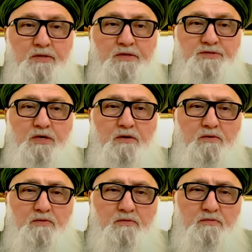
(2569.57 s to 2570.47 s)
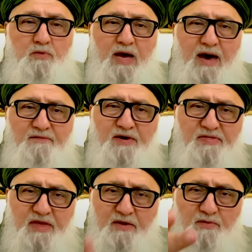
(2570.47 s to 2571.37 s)
So we have I
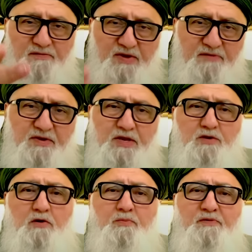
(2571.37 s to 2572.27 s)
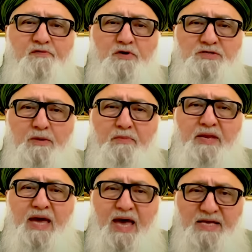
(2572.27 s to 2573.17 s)
think we've given a talk before,
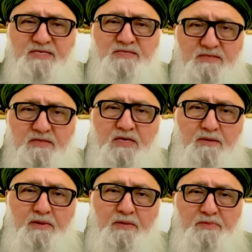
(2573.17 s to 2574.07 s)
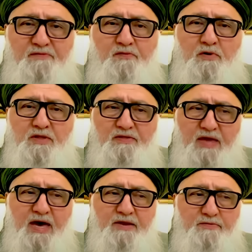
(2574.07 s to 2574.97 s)
somebody has emailed before that
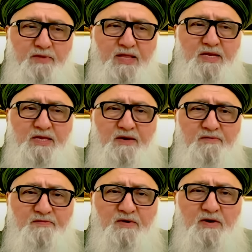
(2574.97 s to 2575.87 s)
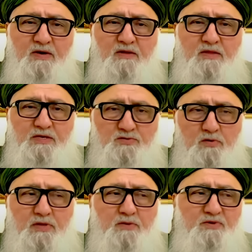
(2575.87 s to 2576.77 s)
they had a relative they
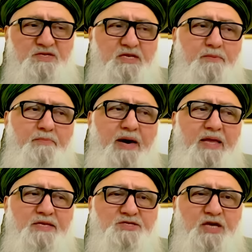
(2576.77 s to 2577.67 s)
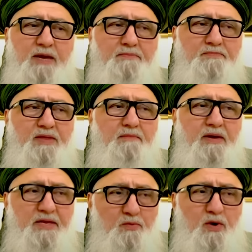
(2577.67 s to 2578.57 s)
saw that was in a bad shape, they
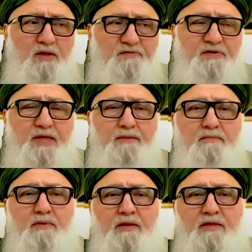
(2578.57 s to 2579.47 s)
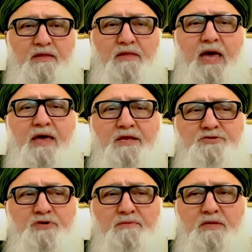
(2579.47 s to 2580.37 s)
made a well for them and then they had a
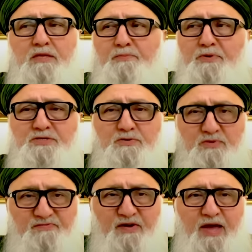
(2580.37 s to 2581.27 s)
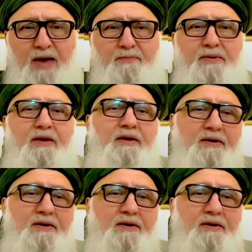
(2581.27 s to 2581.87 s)
dream that the person was very happy